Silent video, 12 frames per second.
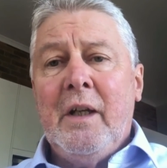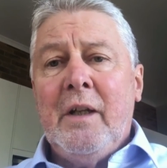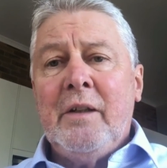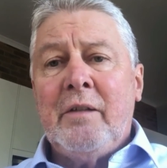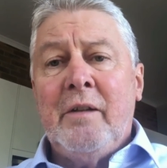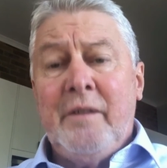
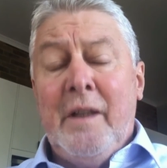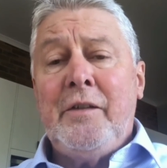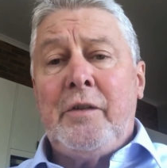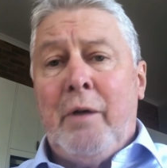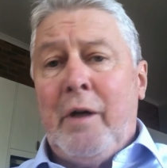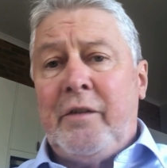So that's
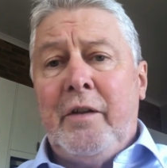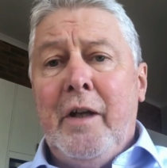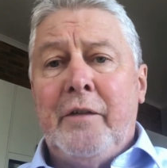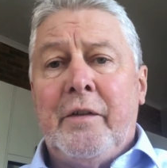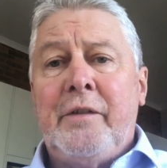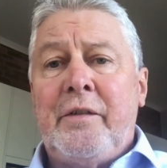quite a
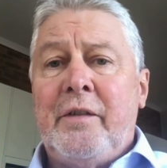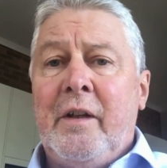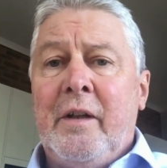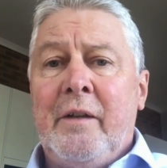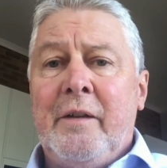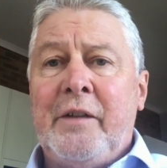change. That's,
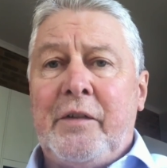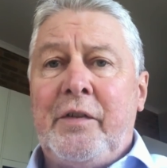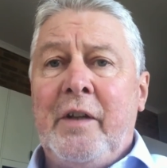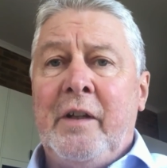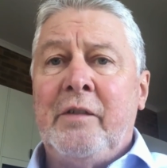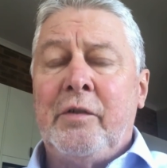uh, that
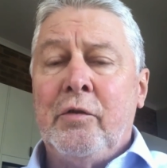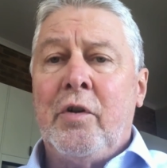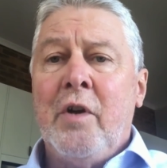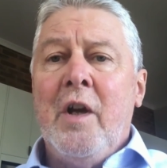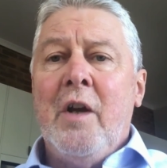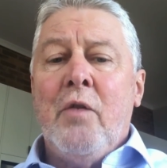says, look,
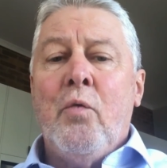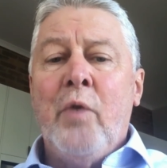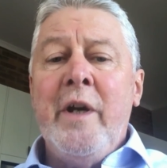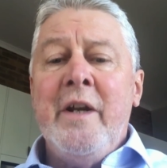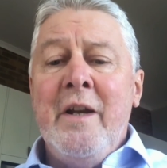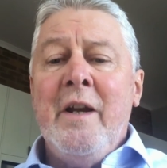
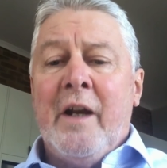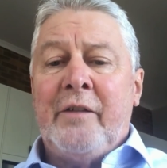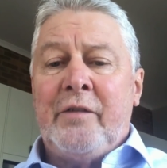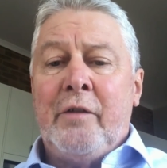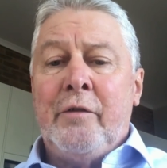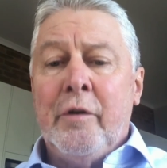we as
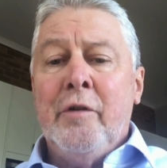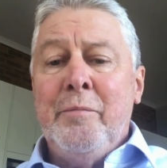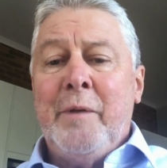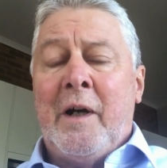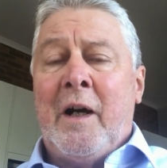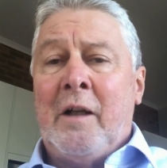a group
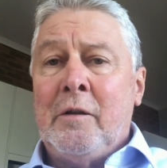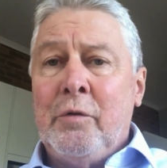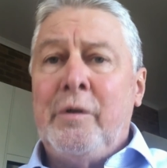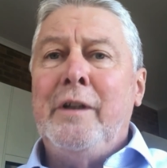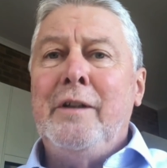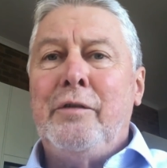are
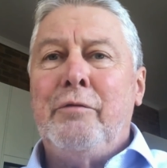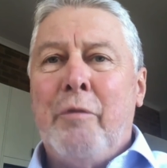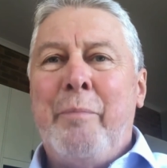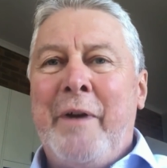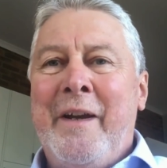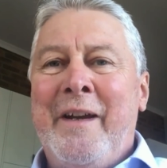looking to
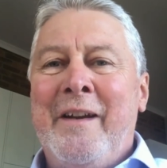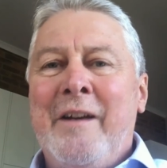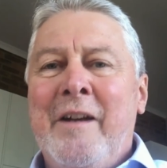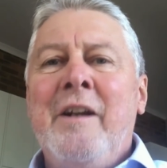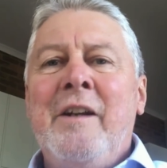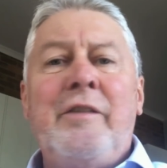repair
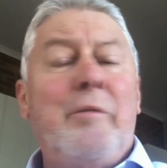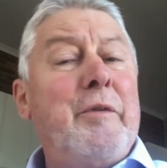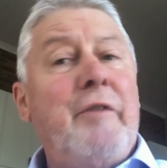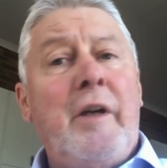some of our